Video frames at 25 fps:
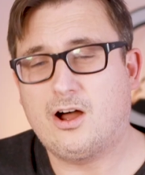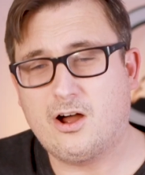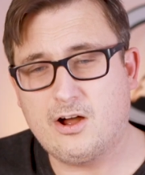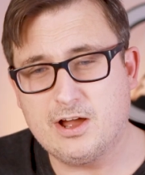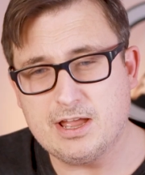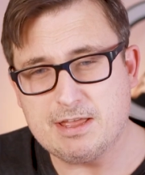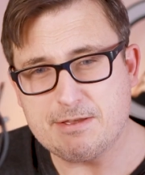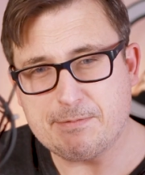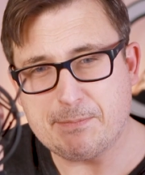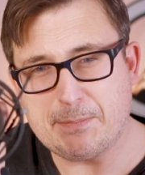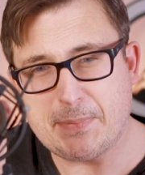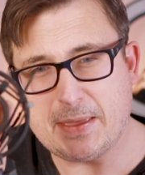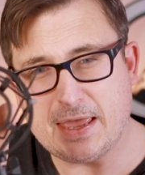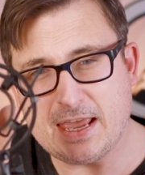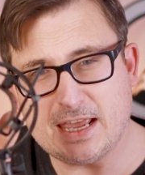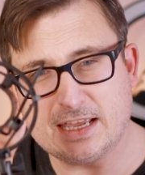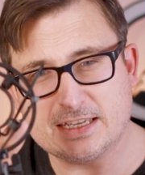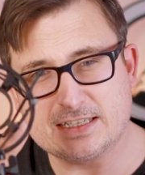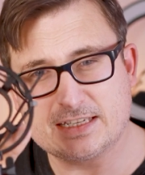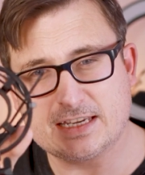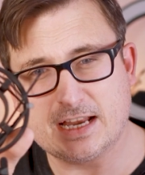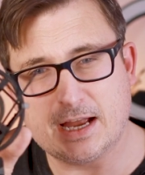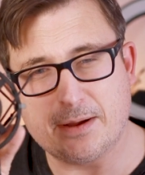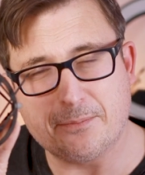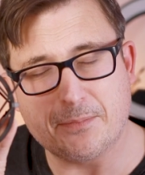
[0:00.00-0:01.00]
I have
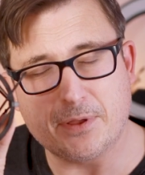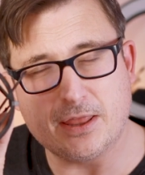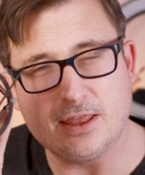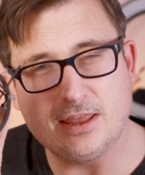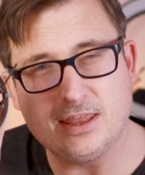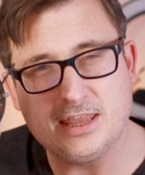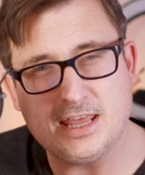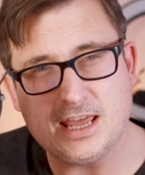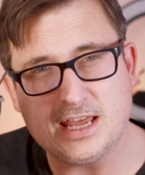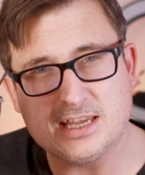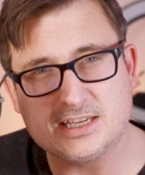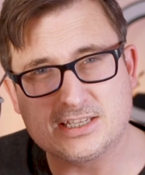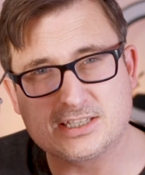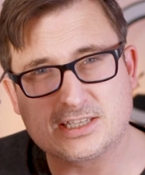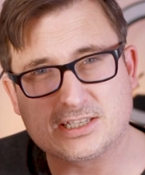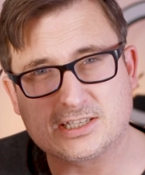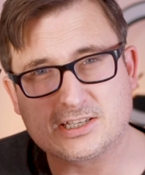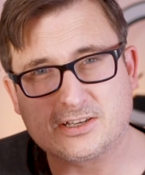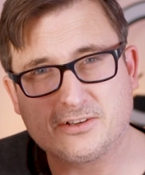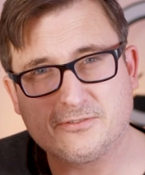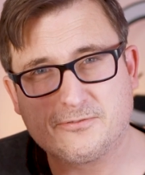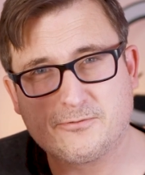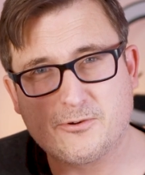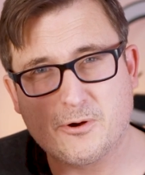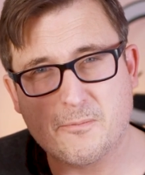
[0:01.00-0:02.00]
picked up this
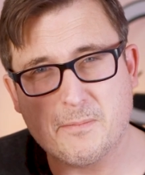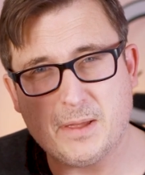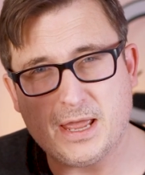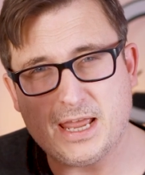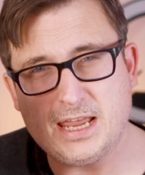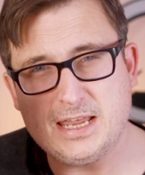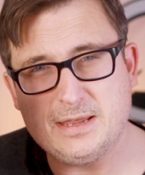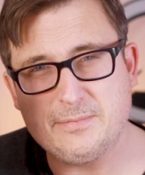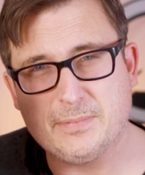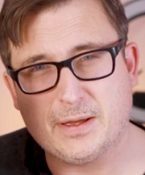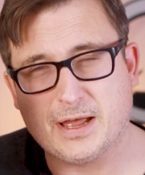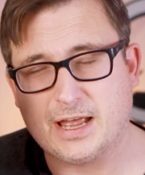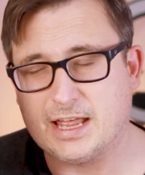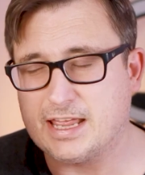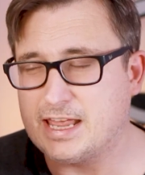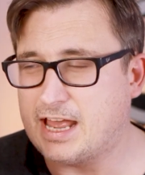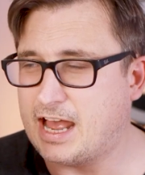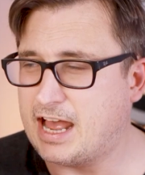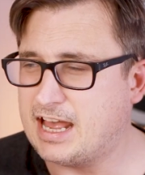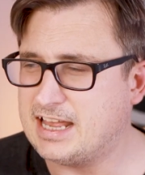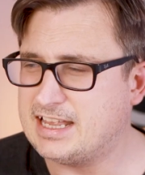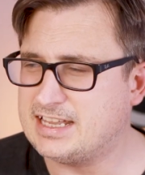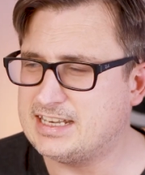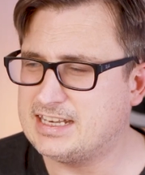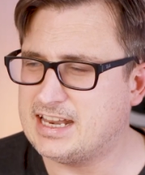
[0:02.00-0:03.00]
from eBay,
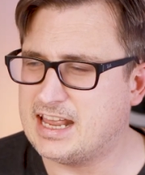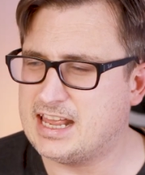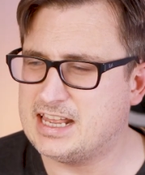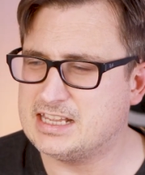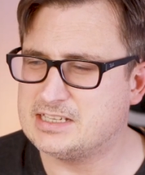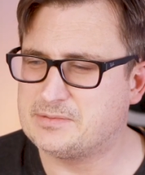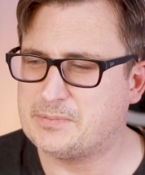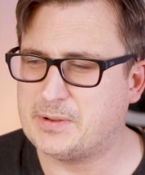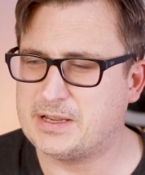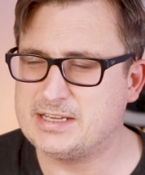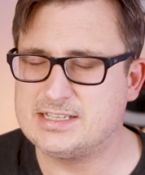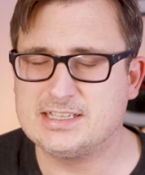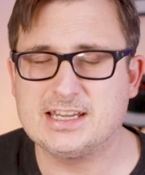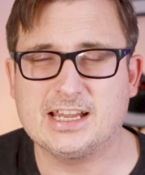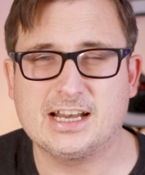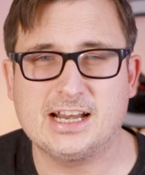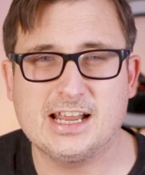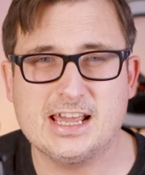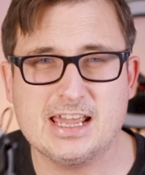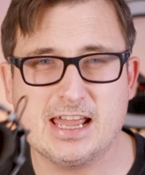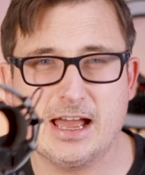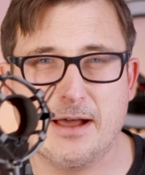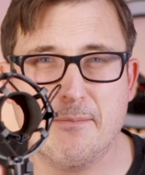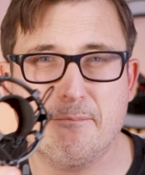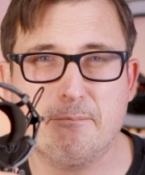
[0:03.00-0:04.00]
and it's
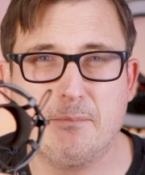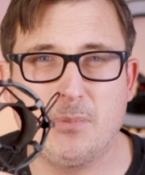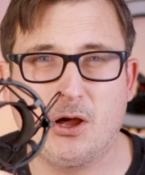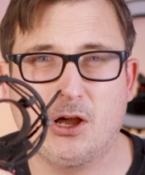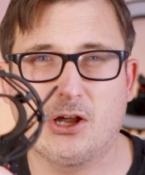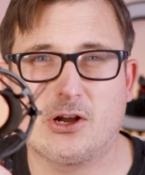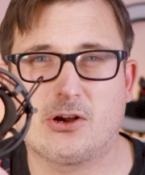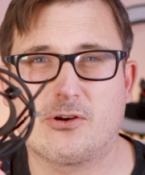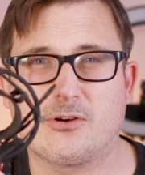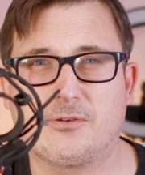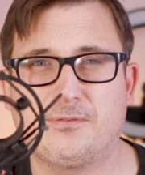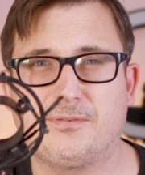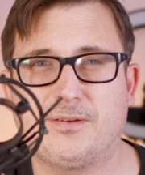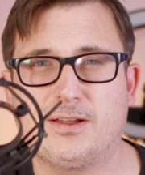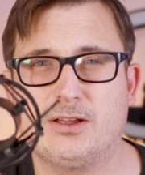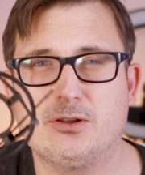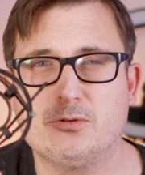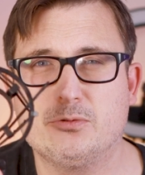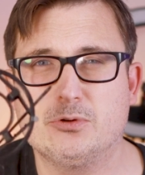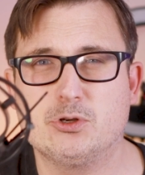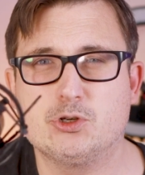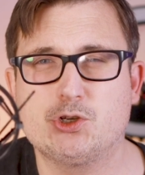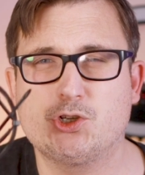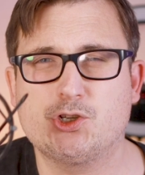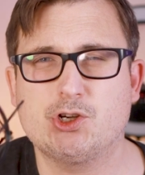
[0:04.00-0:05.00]
basically a
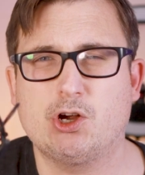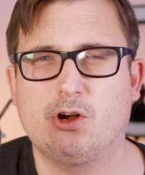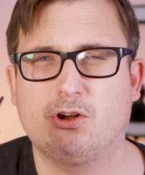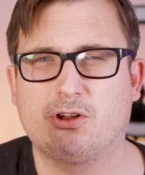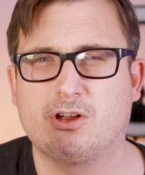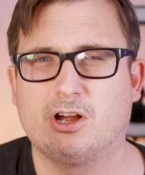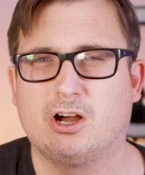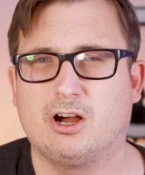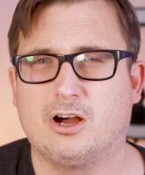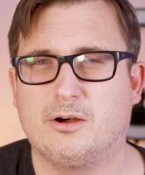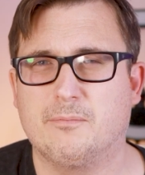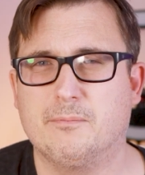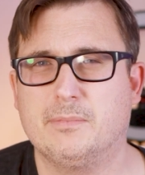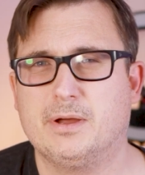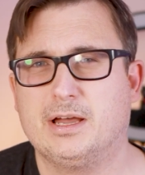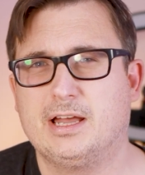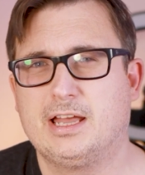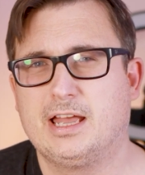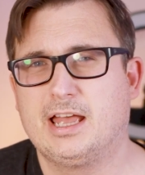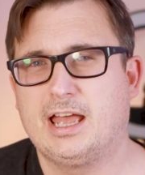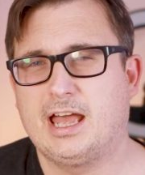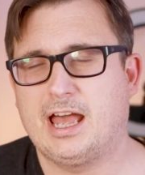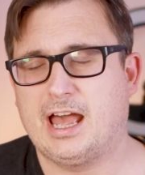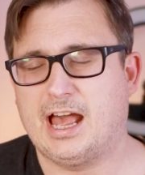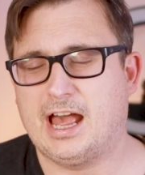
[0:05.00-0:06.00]
microphone shock arm.
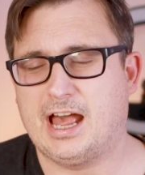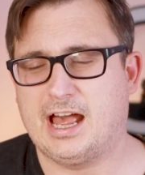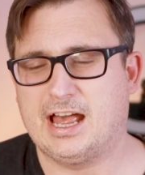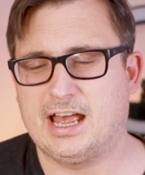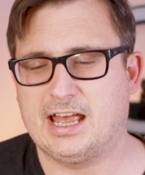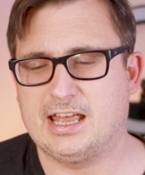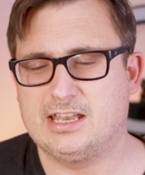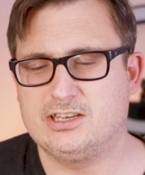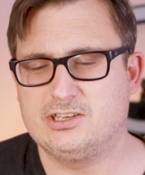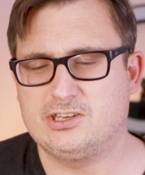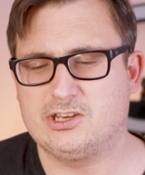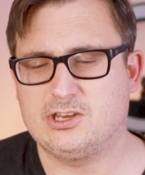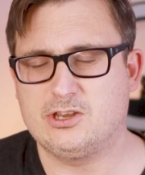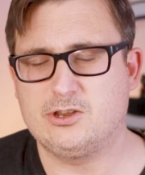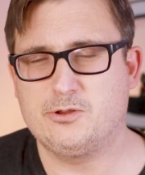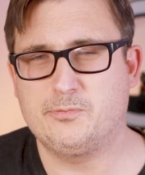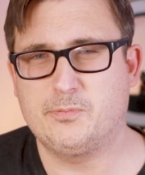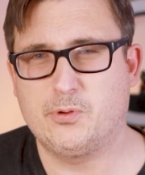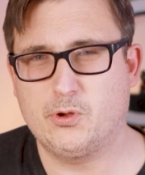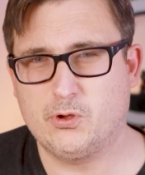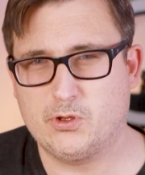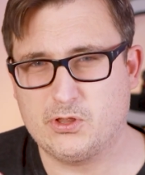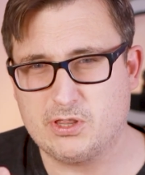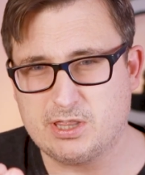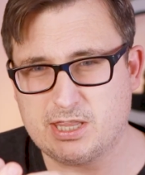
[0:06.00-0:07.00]
And you
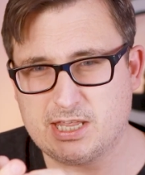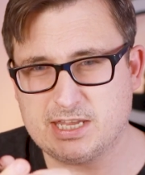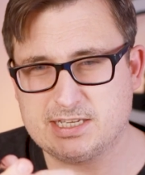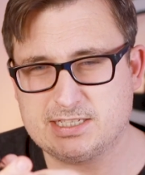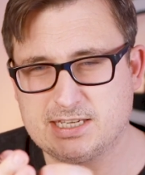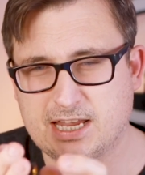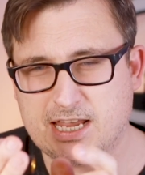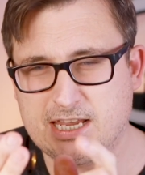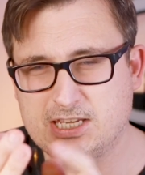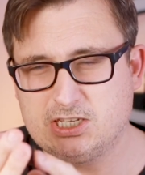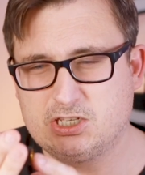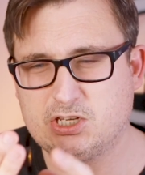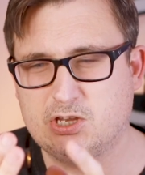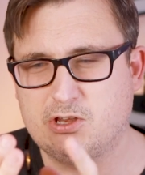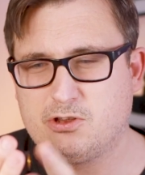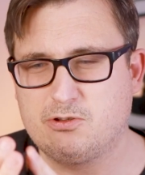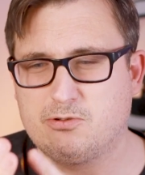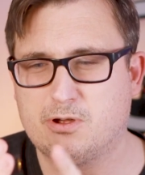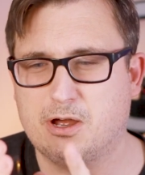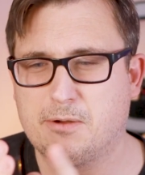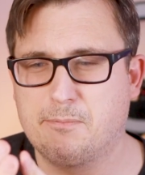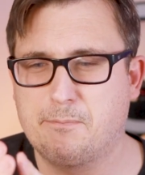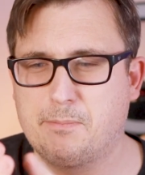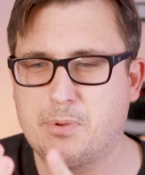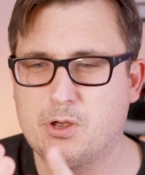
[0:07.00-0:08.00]
put this
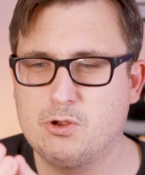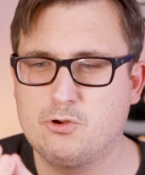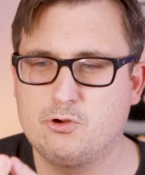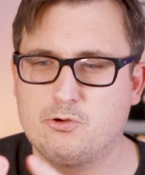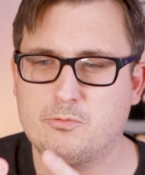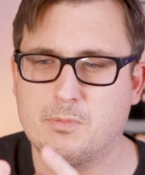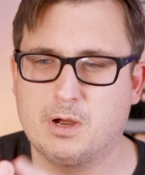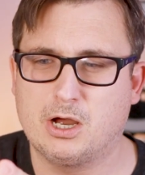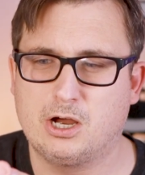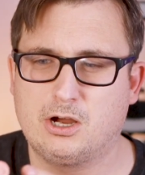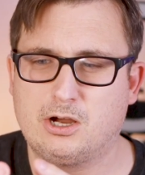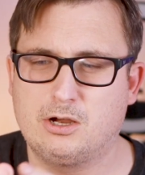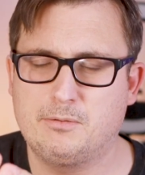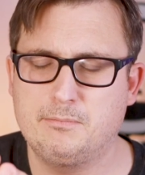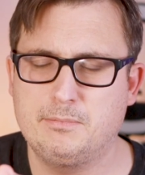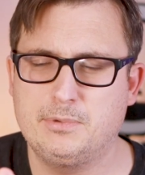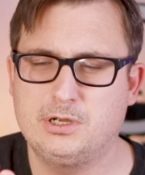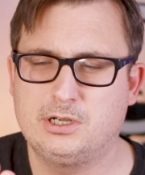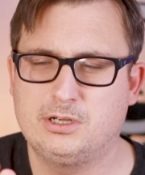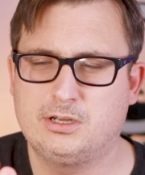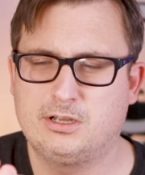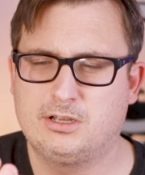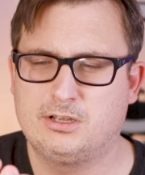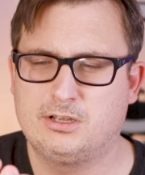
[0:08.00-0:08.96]
into a boom arm,